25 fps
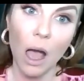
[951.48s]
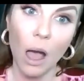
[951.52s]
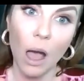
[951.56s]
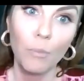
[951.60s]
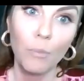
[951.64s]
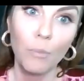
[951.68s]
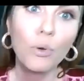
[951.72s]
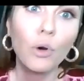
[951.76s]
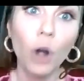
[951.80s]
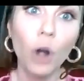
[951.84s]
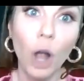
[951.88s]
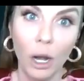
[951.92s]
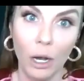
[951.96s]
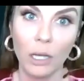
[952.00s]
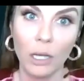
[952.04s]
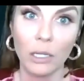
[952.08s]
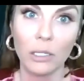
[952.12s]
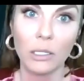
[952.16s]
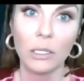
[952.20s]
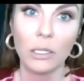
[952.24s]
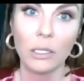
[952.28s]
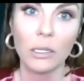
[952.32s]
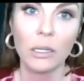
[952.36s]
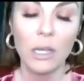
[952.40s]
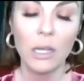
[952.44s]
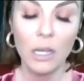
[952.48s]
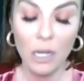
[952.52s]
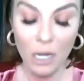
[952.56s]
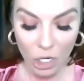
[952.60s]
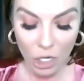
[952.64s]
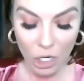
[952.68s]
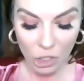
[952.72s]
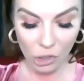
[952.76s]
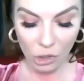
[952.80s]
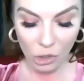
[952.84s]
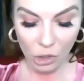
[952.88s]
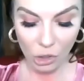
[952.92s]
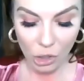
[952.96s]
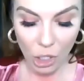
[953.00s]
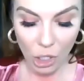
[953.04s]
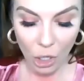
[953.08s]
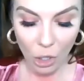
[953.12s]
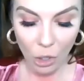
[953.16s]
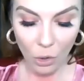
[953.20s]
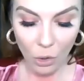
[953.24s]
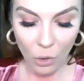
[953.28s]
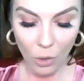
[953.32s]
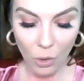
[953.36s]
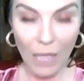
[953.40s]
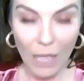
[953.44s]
product. So,